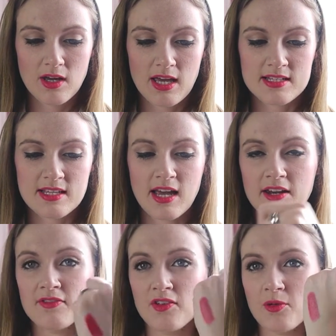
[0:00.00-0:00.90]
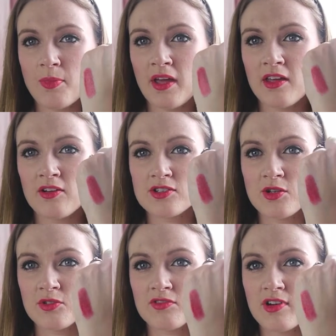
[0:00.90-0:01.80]
It's kind of on the pinkier
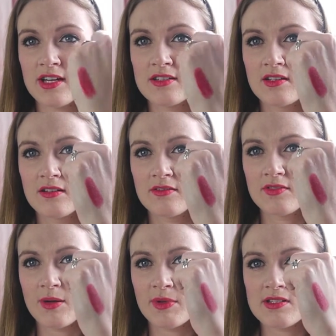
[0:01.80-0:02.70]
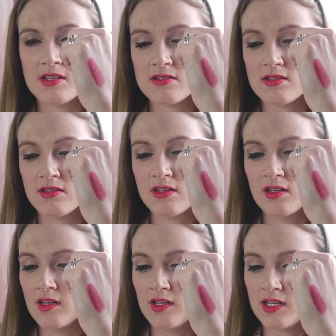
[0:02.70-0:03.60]
tone of red, if that makes sense.
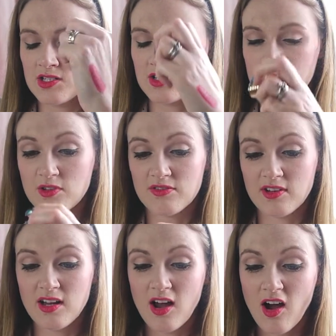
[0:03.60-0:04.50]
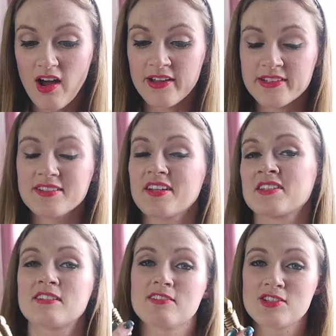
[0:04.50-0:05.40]
It's just beautiful. I didn't
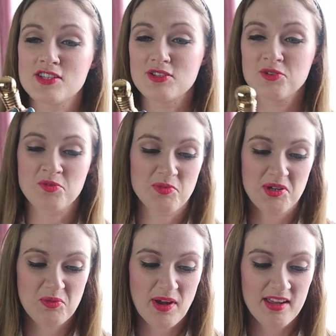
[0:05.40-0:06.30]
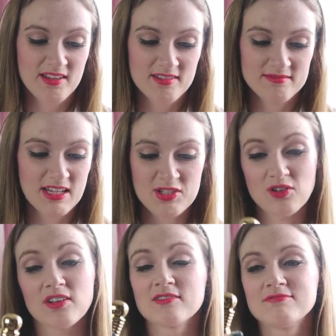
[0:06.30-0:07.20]
actually use it though when we were away at
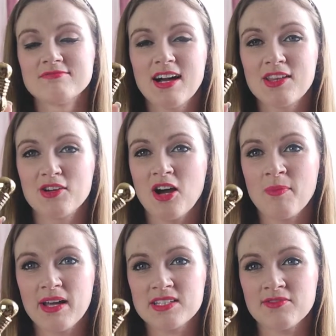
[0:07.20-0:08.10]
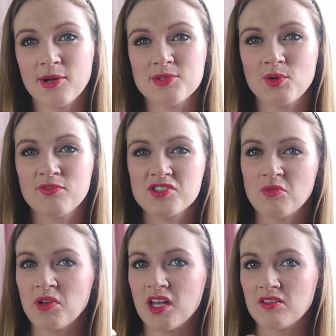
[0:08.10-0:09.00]
all. I thought I might if I was going for
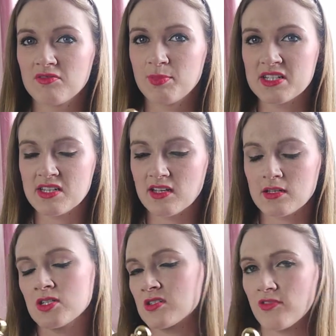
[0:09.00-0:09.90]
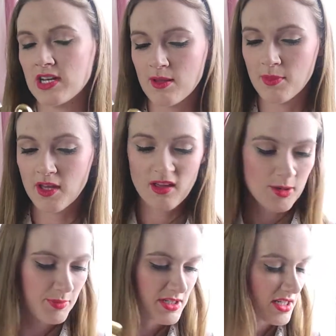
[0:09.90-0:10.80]
some kind of basic and just a red lip,
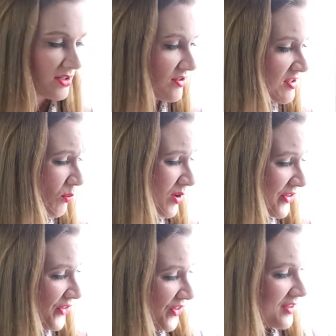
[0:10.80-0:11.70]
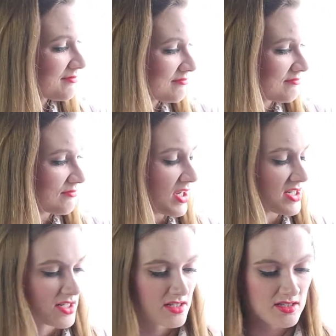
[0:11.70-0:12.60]
but didn't use it once, which
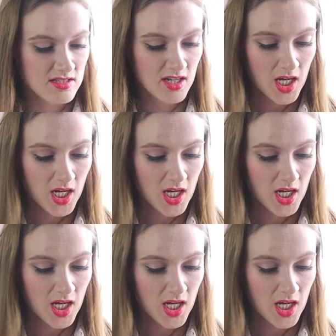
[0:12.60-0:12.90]
is